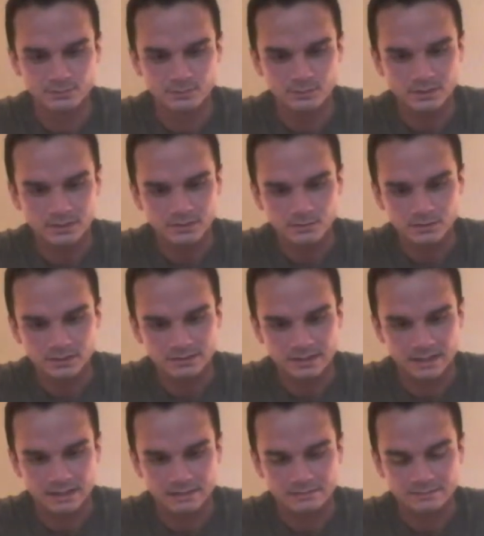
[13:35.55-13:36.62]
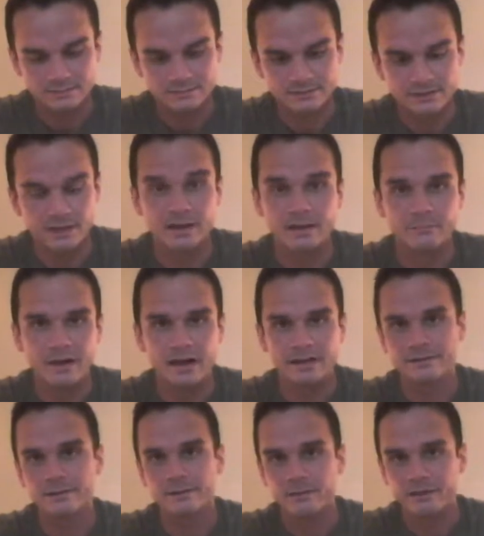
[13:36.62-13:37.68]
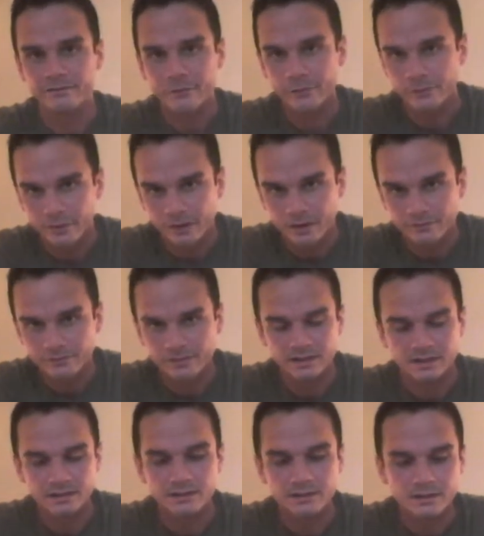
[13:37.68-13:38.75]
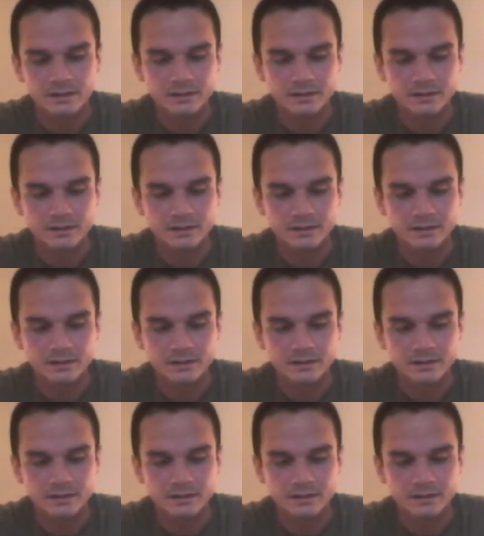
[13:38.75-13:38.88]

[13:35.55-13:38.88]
Where was I? Sorry, I turned my phone off and then